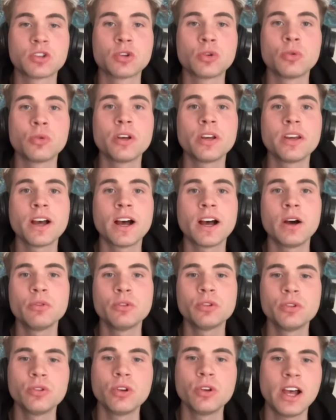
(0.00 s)
So how
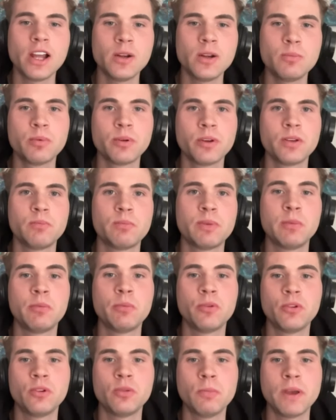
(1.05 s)
do you help
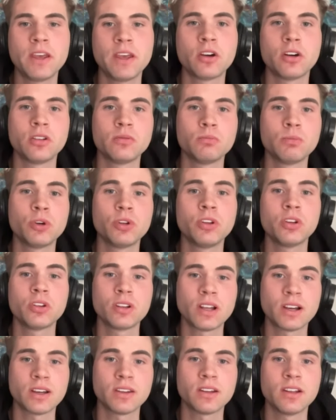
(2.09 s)
people make on money
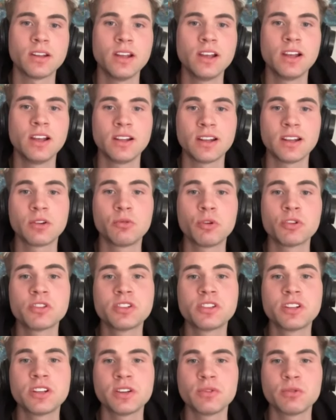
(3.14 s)
online? Like what's
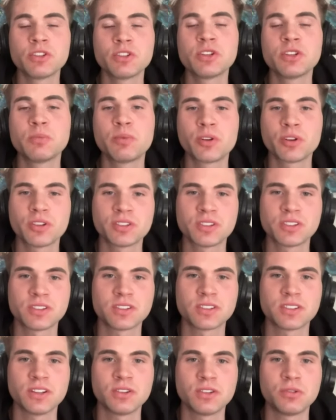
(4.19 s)
the
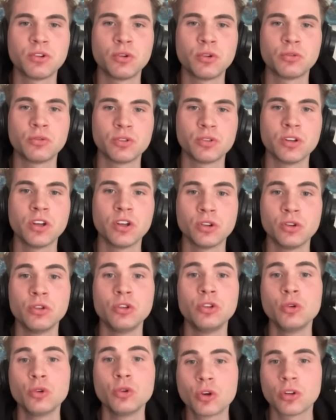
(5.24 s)
process that you go through? Do
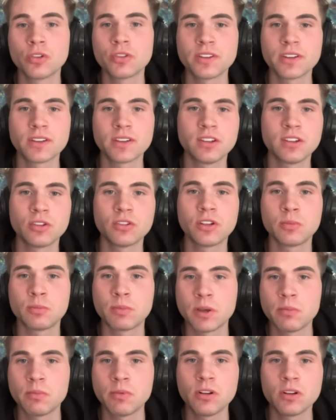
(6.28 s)
you contact the other
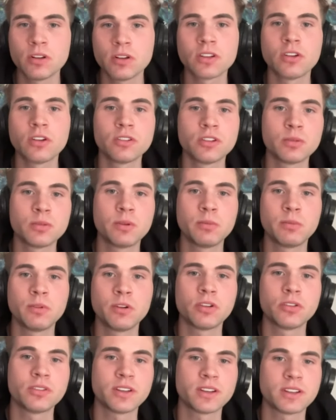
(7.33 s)
people or the other people
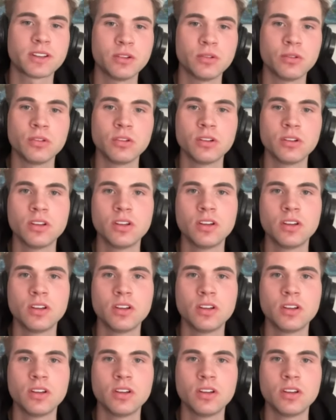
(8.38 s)
contact you?